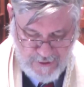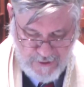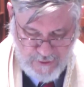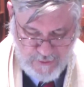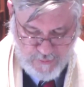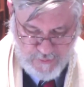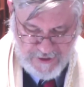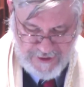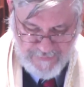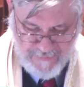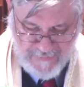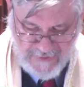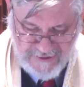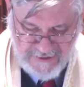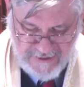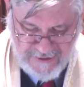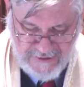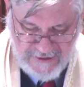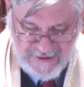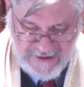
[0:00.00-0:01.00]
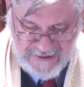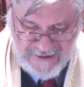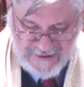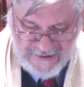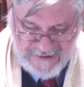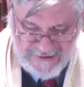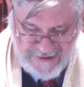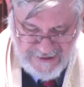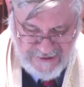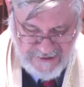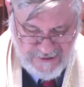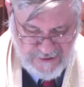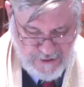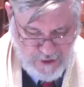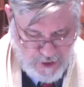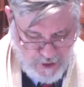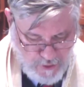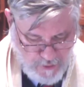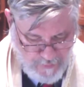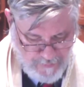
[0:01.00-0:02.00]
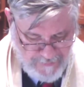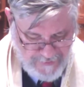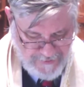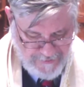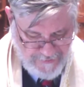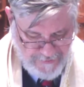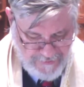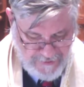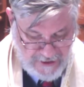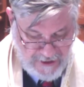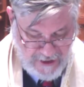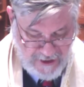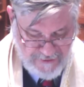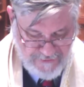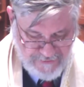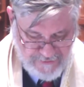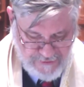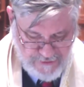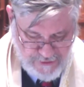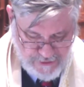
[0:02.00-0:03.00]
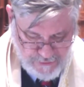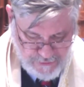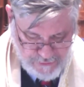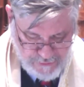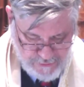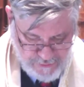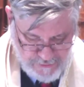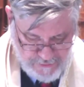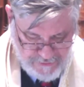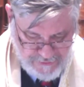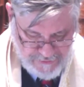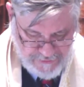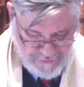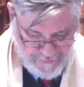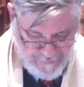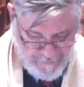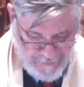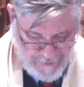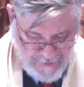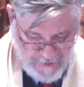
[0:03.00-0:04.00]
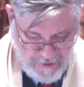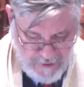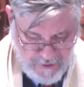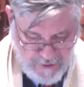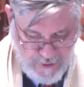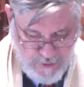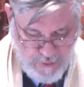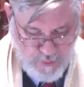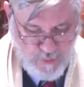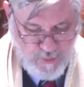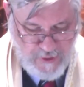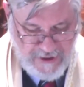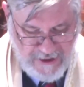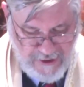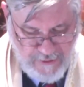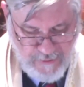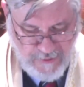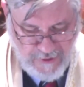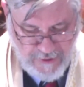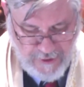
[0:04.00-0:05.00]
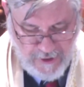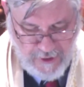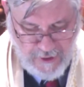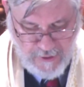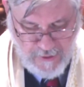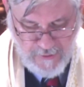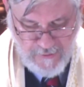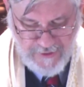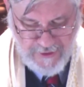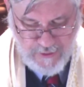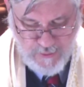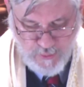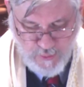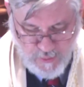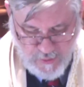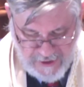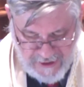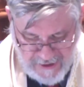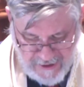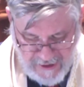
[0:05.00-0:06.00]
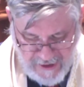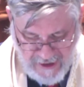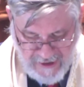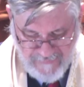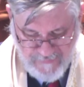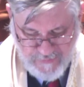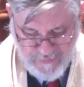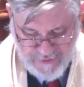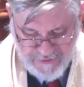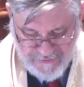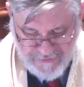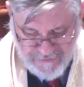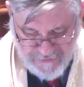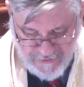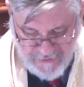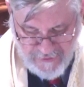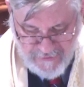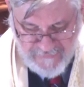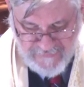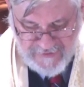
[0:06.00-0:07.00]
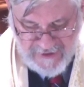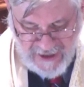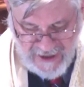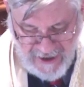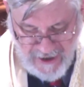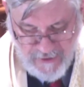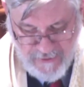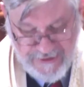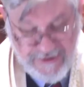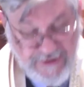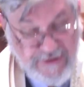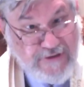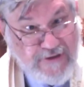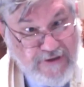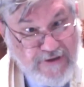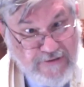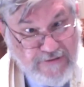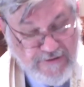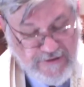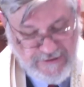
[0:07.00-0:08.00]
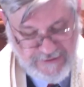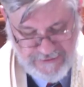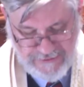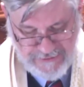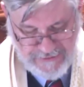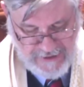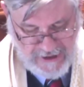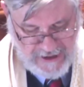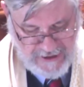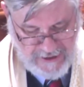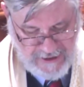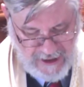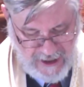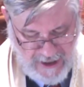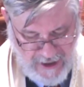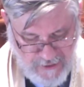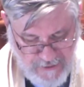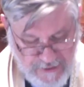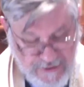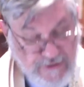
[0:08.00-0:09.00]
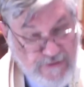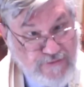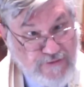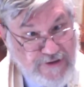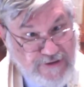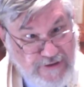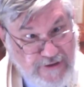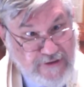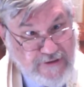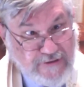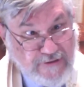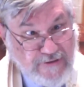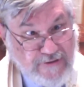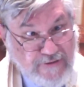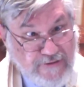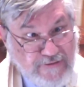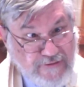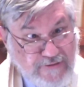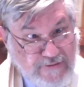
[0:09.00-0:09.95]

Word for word: We must at least hope that as Jews, we will know that we have preserved our teachings and our traditions